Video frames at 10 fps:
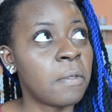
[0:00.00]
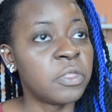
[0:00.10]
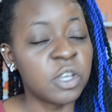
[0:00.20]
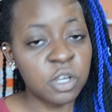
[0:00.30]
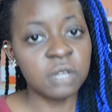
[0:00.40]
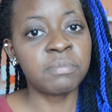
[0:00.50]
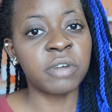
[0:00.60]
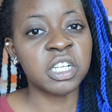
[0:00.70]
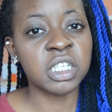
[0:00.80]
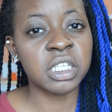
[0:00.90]
the good
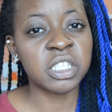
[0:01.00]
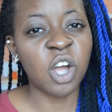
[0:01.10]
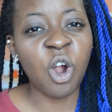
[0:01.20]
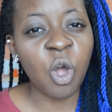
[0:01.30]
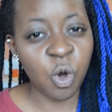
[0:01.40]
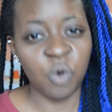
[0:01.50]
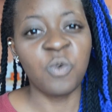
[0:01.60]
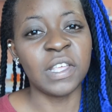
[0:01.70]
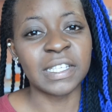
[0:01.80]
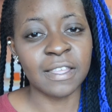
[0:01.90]
brushes are
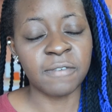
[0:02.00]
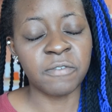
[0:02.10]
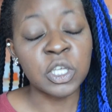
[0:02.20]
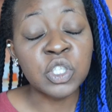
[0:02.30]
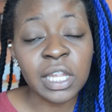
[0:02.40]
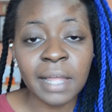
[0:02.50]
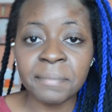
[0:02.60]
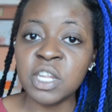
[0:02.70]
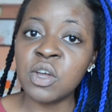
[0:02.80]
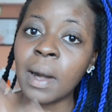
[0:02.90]
always there for you. So let
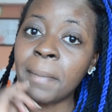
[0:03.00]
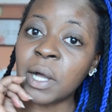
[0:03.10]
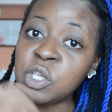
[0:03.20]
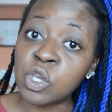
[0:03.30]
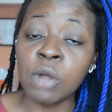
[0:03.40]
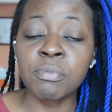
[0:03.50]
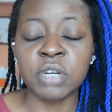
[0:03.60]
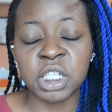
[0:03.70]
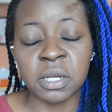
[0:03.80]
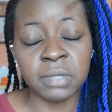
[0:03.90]
me know about your
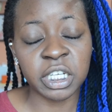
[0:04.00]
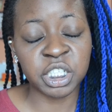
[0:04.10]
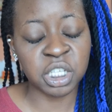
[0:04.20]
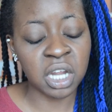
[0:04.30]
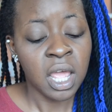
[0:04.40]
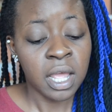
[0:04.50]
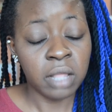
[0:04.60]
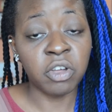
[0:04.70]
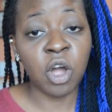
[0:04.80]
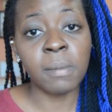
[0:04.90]
brush collection
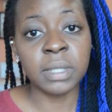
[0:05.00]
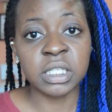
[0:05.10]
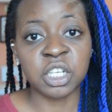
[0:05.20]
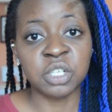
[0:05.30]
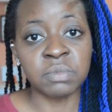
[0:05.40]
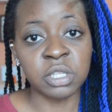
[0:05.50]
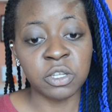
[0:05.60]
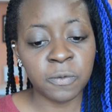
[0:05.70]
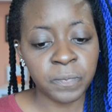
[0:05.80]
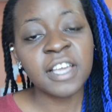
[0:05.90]
in the comment section
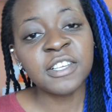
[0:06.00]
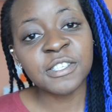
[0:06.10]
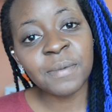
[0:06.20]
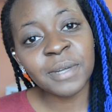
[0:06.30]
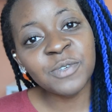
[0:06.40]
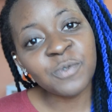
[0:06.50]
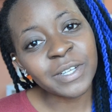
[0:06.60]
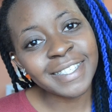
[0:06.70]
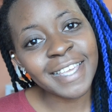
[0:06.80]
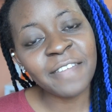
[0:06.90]
below. Thank you so much
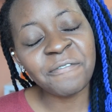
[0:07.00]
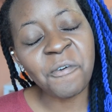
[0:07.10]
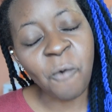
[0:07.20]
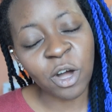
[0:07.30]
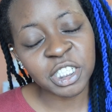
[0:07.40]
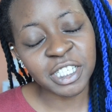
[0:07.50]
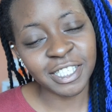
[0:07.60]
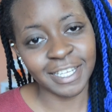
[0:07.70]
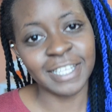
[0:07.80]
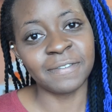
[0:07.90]
once again for watching
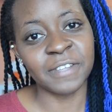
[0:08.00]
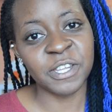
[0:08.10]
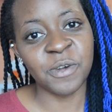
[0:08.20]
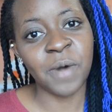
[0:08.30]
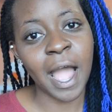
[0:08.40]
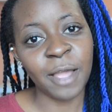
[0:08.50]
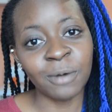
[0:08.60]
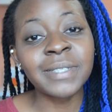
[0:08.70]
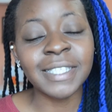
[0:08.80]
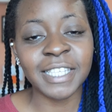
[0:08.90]
today's video. I
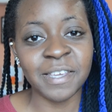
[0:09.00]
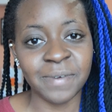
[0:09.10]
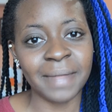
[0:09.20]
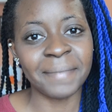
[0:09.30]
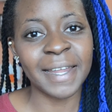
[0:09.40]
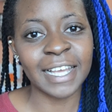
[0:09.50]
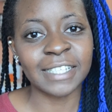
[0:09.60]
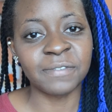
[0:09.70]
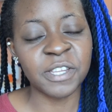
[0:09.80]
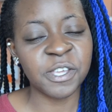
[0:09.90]
hope to see you in my
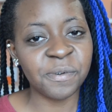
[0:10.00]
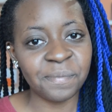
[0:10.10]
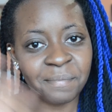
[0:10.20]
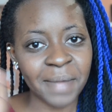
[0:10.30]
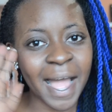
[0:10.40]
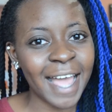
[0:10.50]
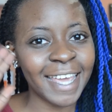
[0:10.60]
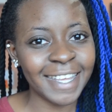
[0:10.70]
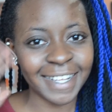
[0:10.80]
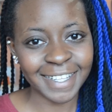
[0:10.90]
next video. Bye!